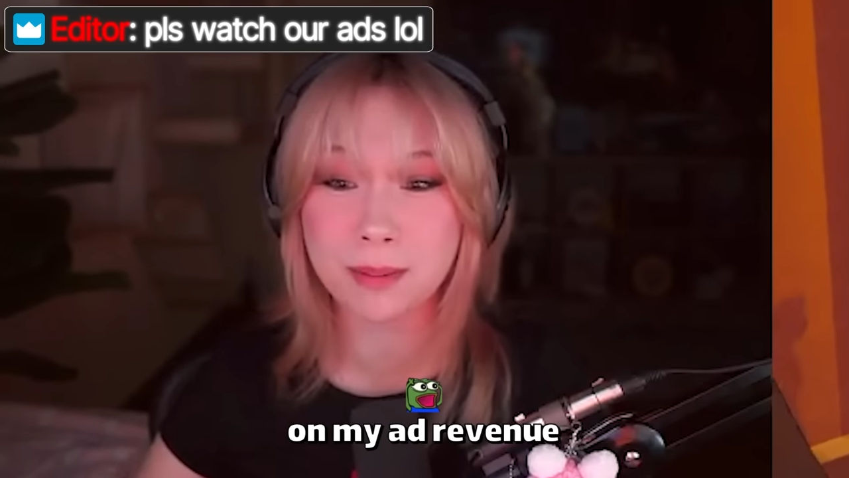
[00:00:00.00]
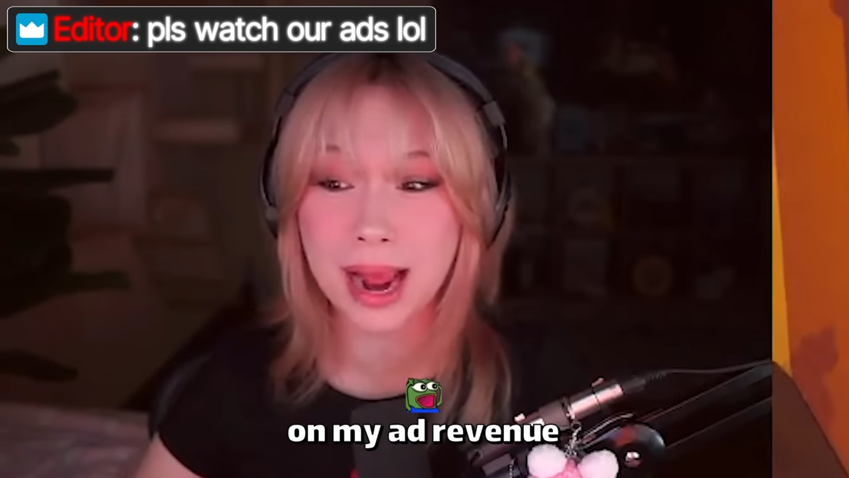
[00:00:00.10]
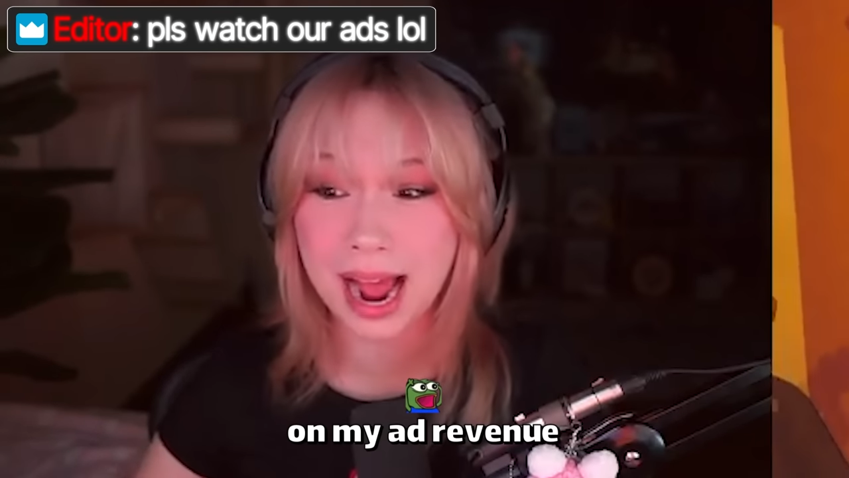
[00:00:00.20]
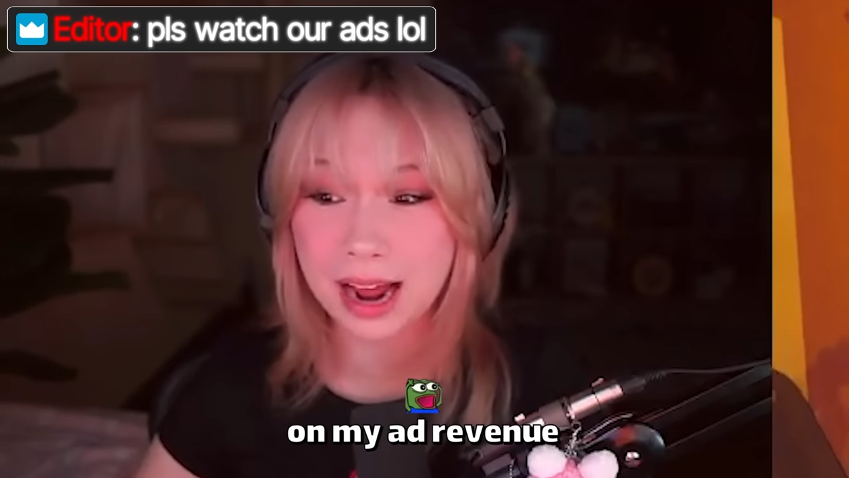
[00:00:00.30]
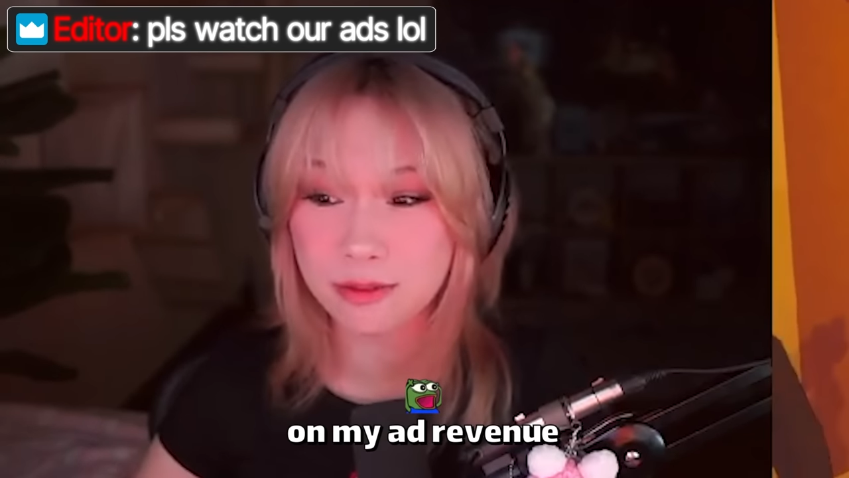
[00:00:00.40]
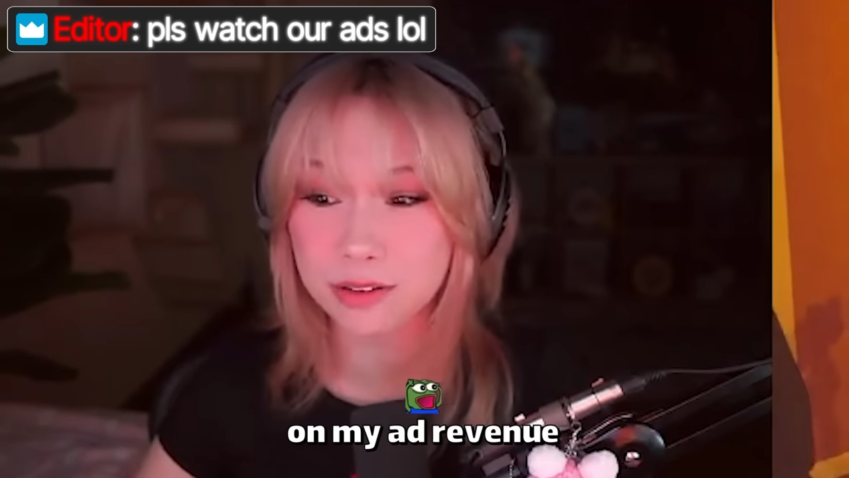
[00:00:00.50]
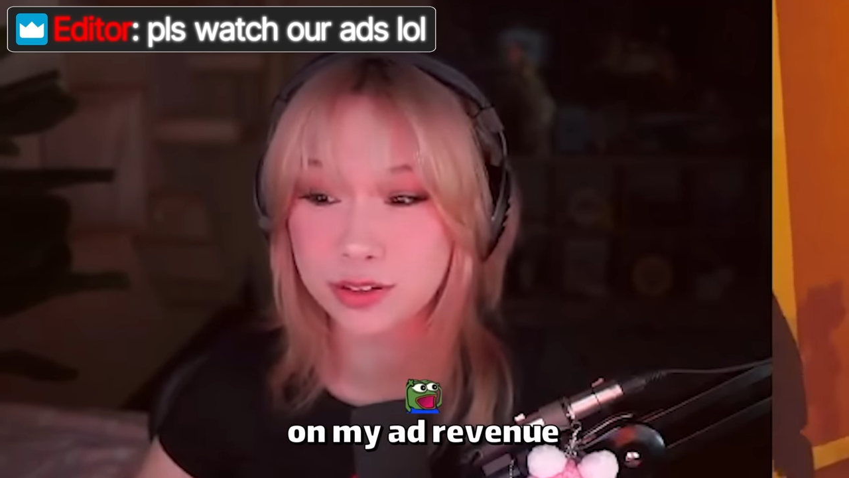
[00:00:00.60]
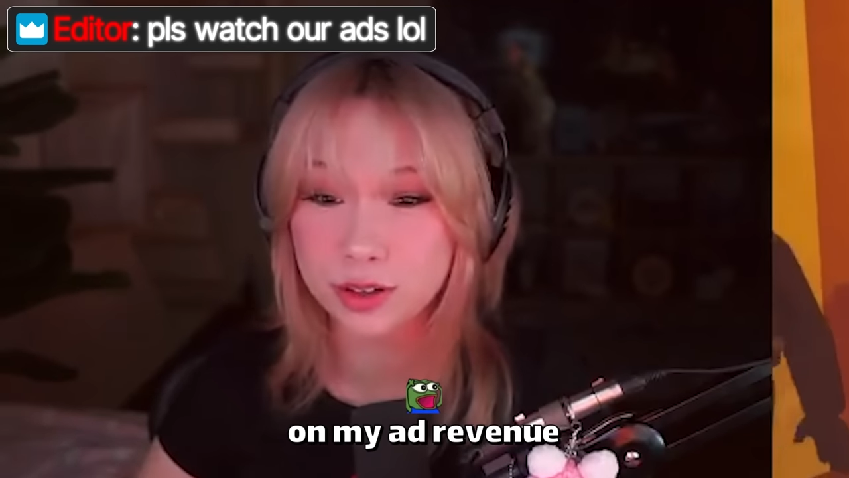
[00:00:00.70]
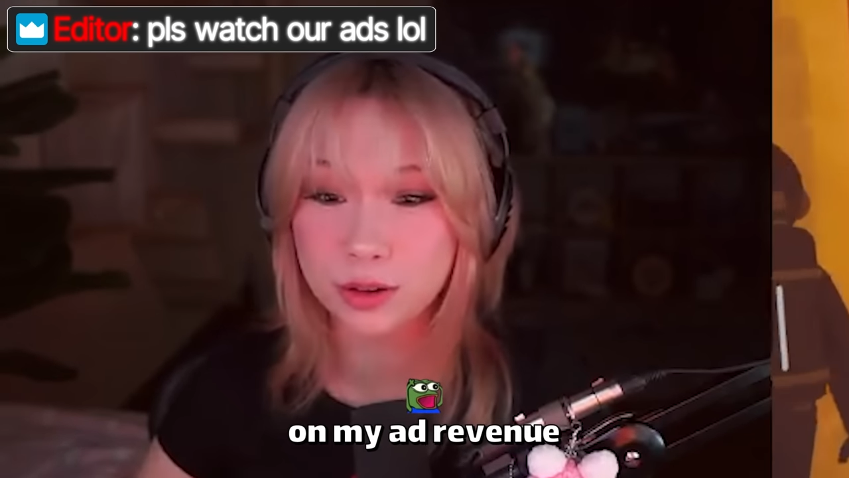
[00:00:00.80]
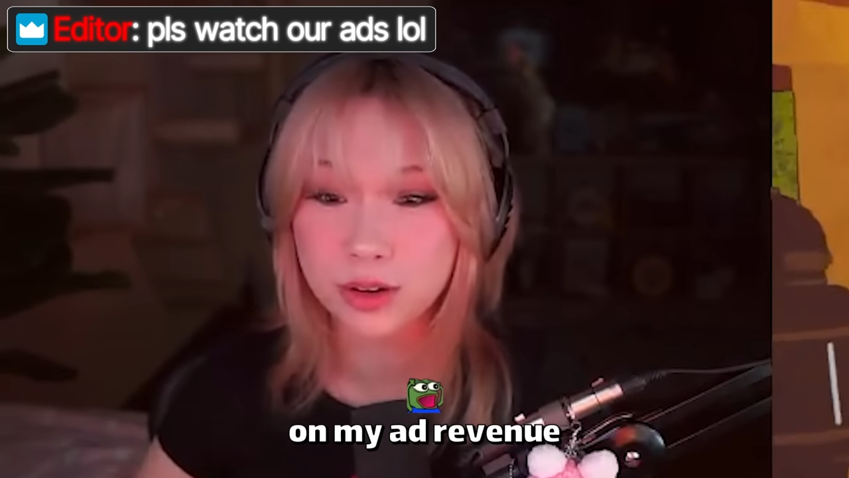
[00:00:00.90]
on my ad
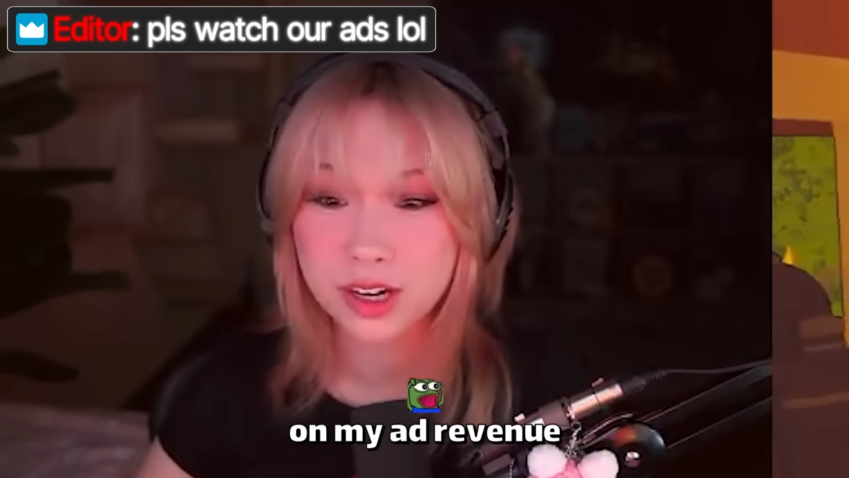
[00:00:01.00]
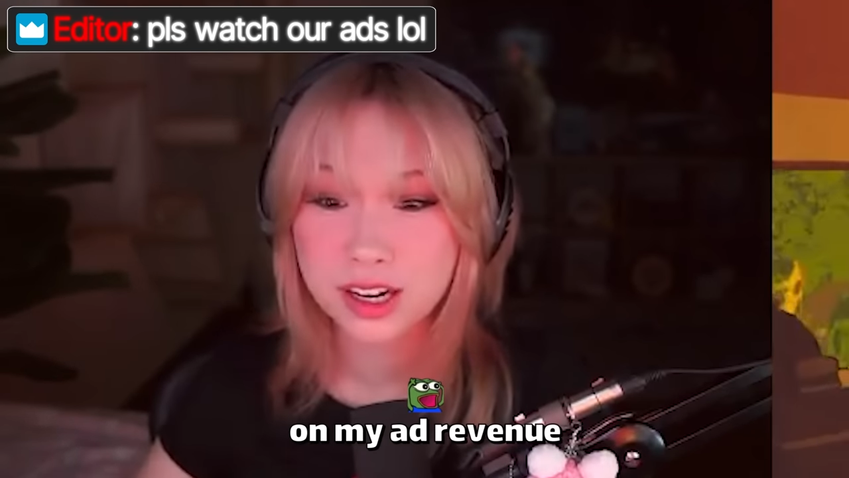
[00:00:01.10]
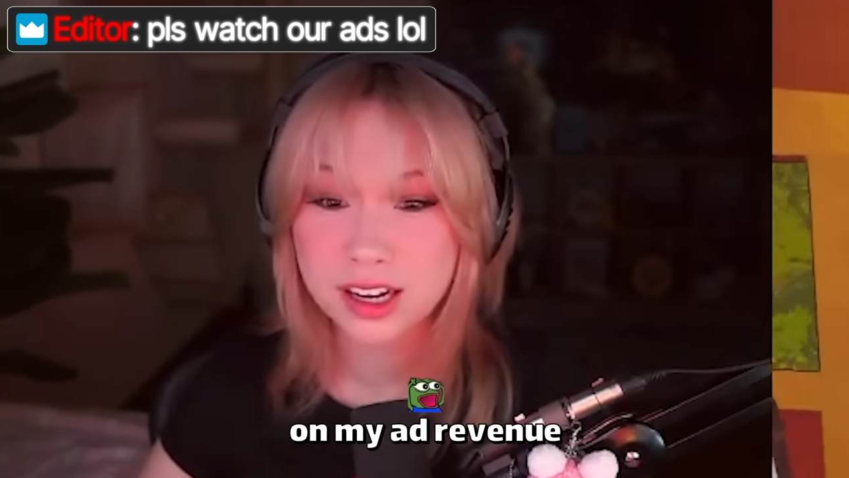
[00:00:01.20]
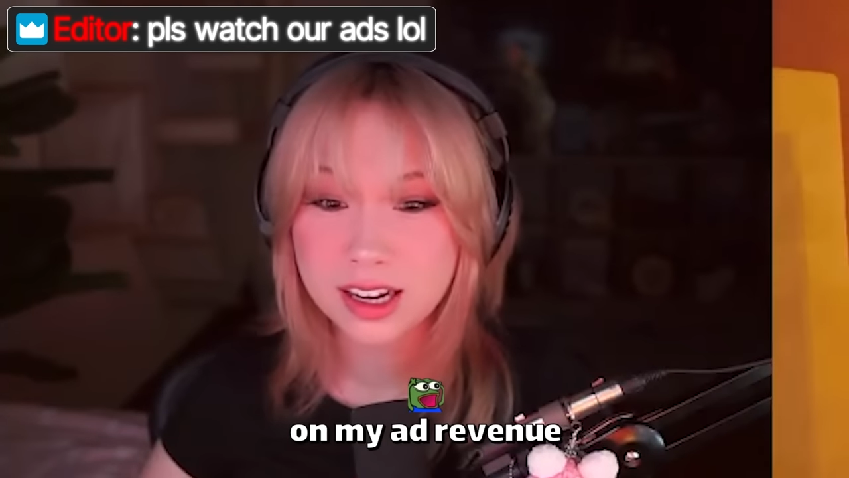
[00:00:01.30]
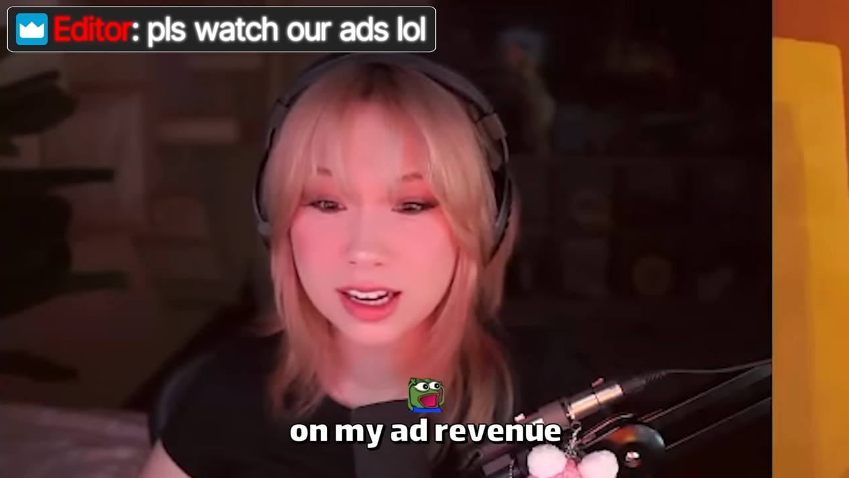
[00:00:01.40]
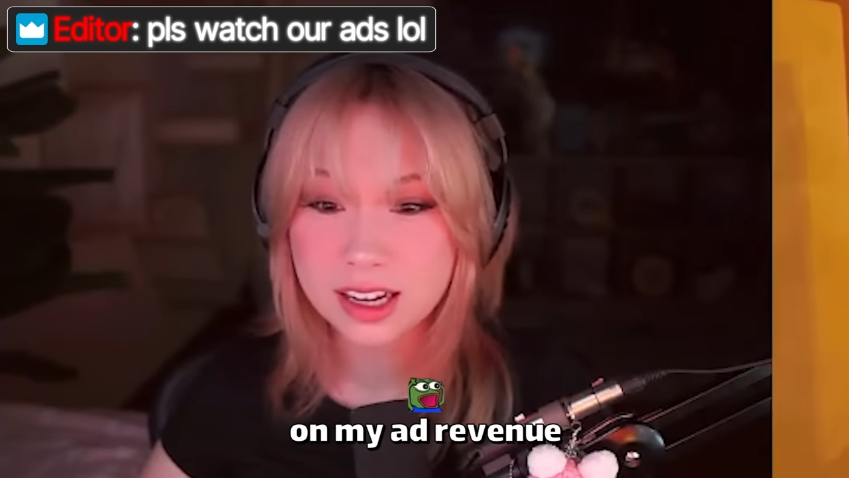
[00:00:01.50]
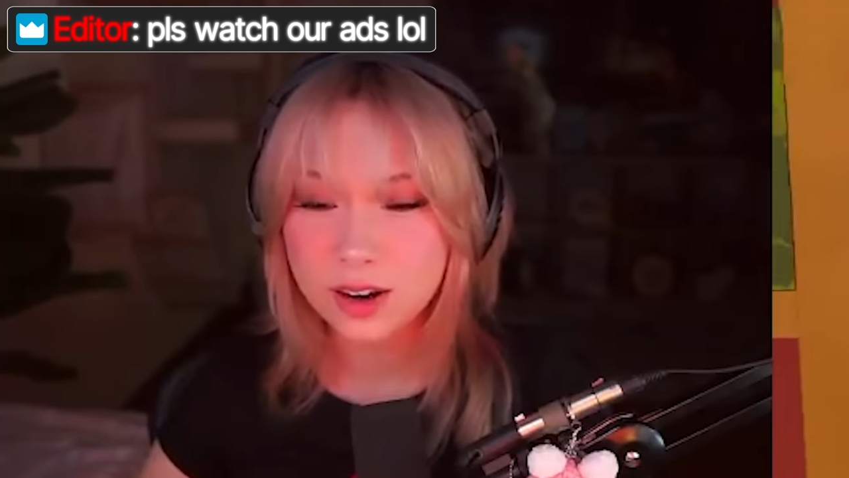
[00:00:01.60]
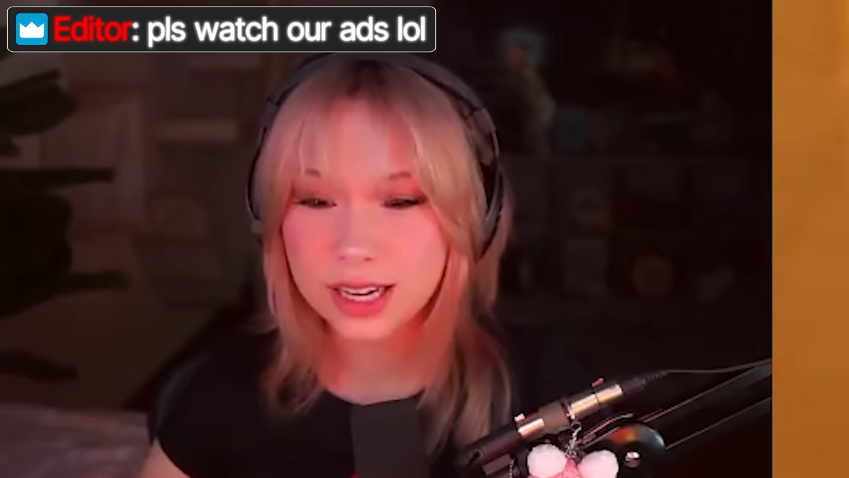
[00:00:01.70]
revenue. Let's go.